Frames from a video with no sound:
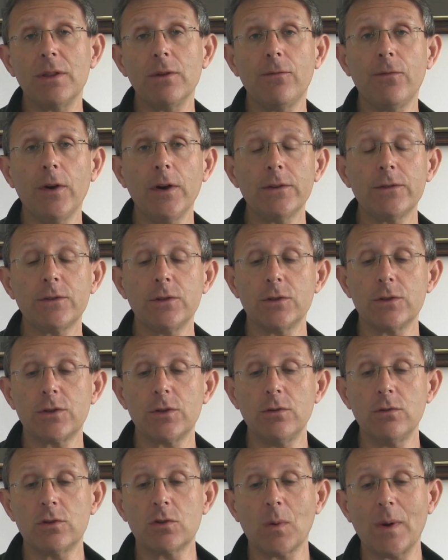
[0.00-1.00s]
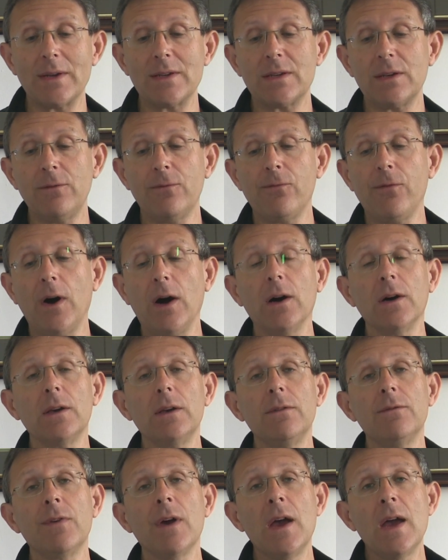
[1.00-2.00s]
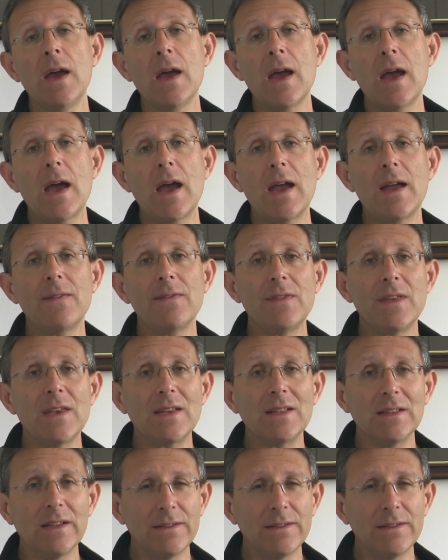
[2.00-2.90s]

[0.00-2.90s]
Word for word: The first at 225 in the